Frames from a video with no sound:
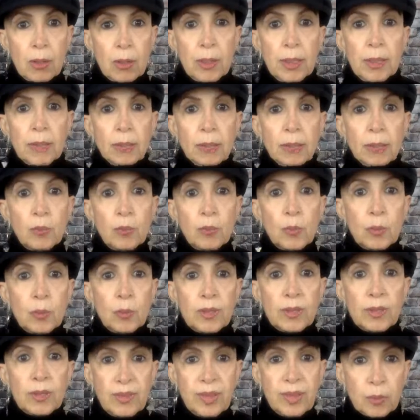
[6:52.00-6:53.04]
think, what we
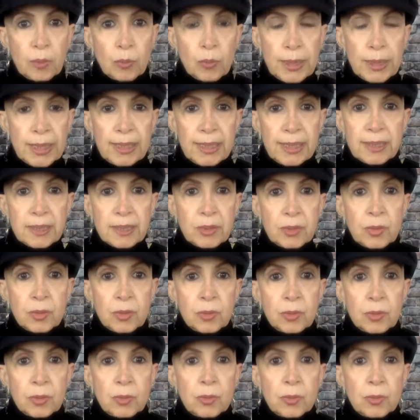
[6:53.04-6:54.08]
think we need to
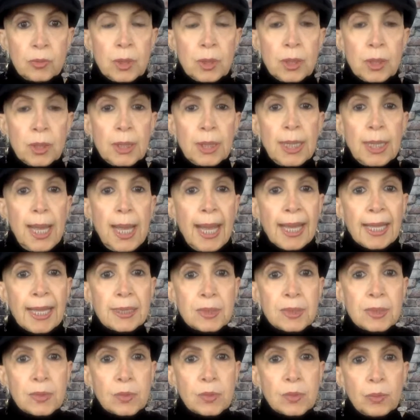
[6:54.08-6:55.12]
do.
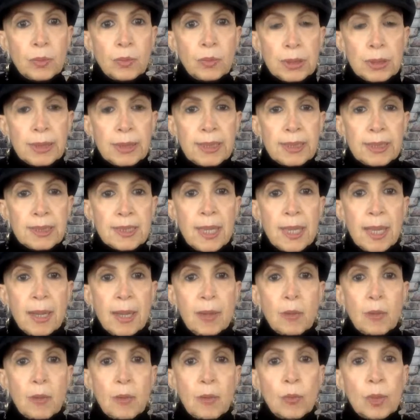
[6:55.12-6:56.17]
As we release
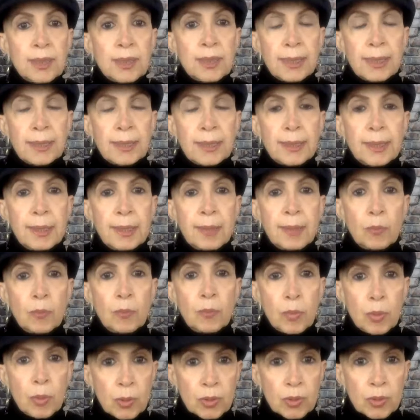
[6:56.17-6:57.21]
that, what can
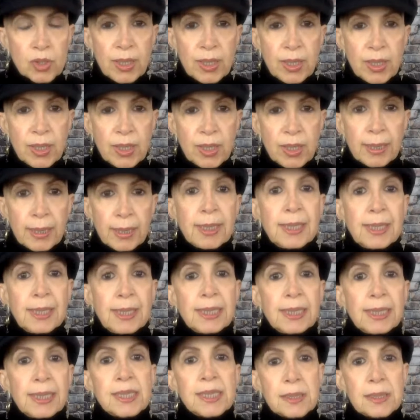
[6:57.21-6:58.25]
emerge then
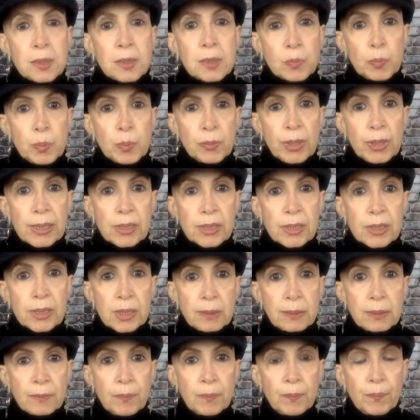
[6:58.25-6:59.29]
is
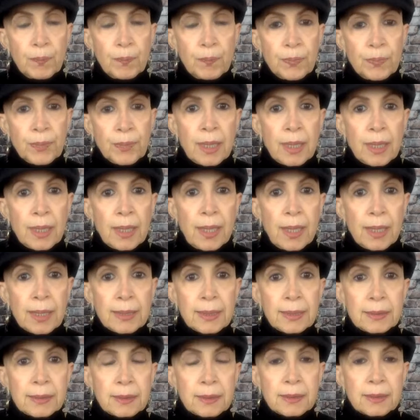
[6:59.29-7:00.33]
inspiration.
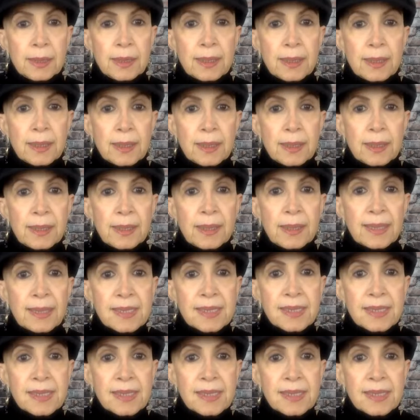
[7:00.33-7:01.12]
And that's